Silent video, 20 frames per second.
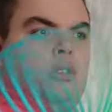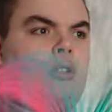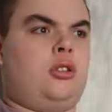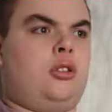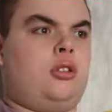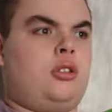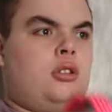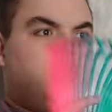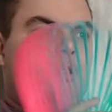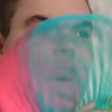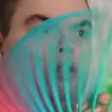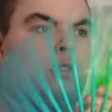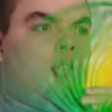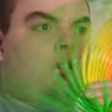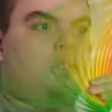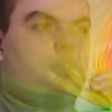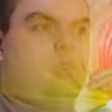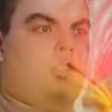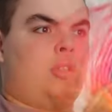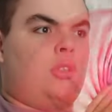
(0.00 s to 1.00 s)
Like
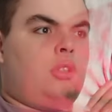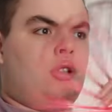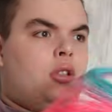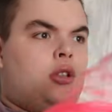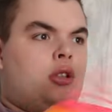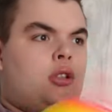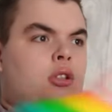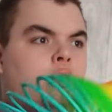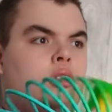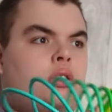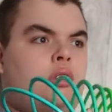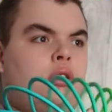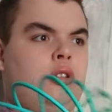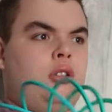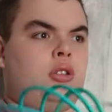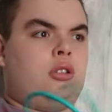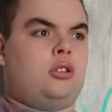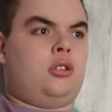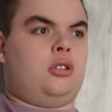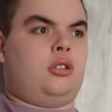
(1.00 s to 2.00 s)
a crazy how long
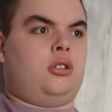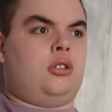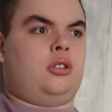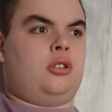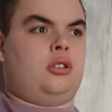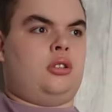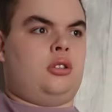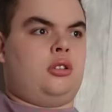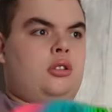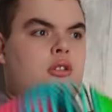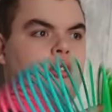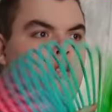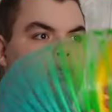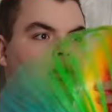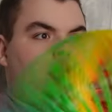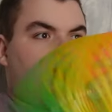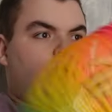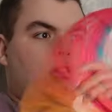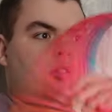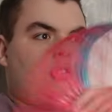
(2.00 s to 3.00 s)
he's been playing with the
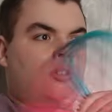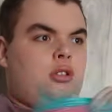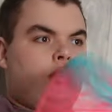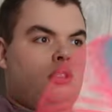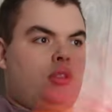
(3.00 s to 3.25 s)
springs,